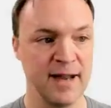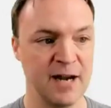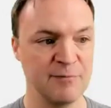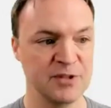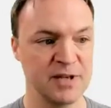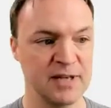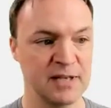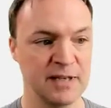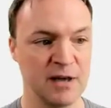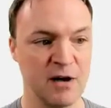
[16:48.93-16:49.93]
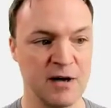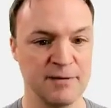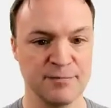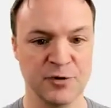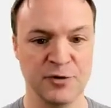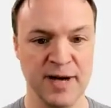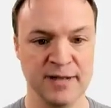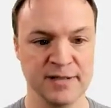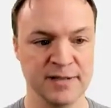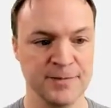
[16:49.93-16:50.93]
and I'm just going to click on
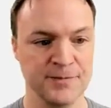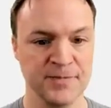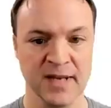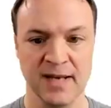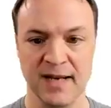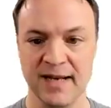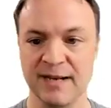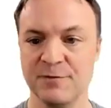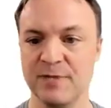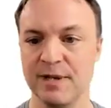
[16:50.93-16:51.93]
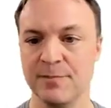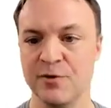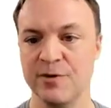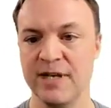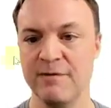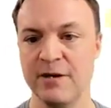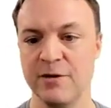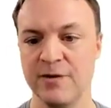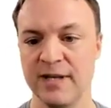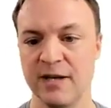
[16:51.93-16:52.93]
print, it gives me a
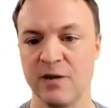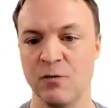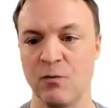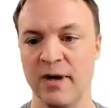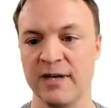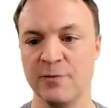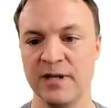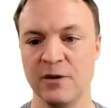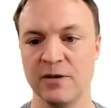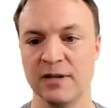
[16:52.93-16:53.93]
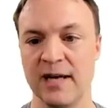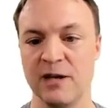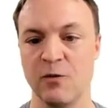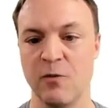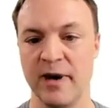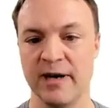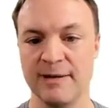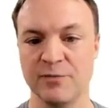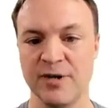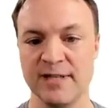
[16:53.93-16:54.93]
preview here what it would look like when
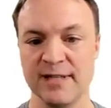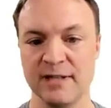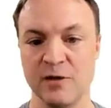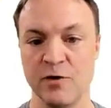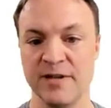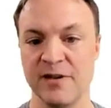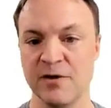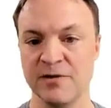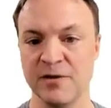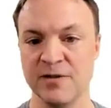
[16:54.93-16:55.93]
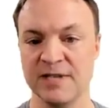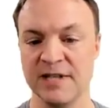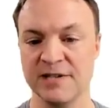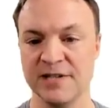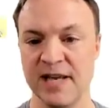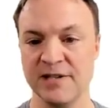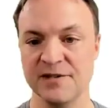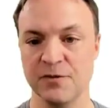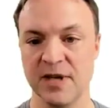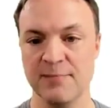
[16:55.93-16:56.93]
I print it. Notice that the cells
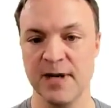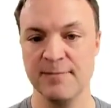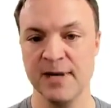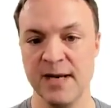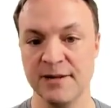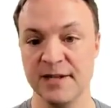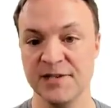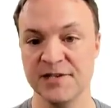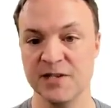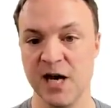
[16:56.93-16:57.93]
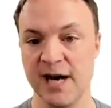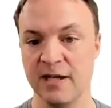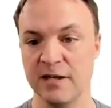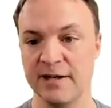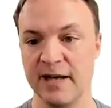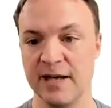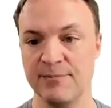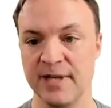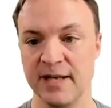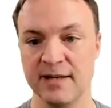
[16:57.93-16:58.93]
don't come up. The style that I
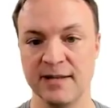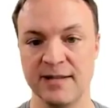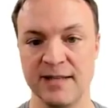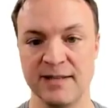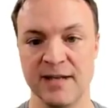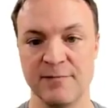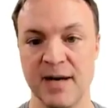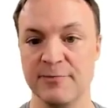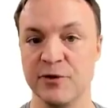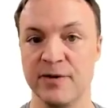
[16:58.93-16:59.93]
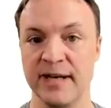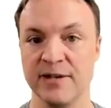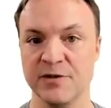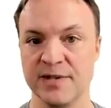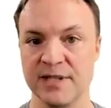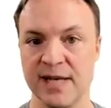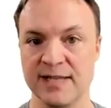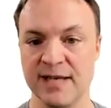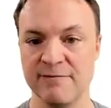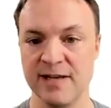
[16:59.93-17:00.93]
picked did come up through here, so it's
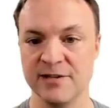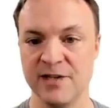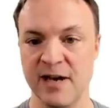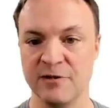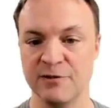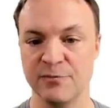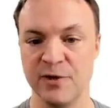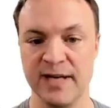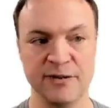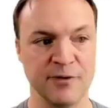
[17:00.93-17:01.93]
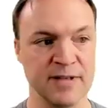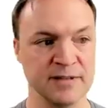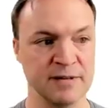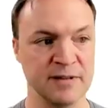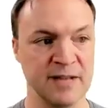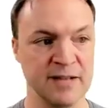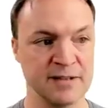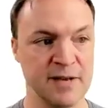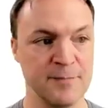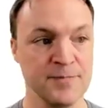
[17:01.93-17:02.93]
nice to have that style to break
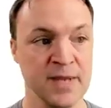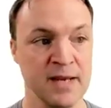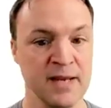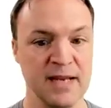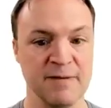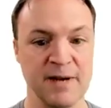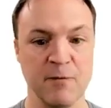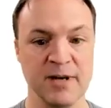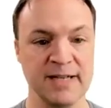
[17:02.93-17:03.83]
things up. If I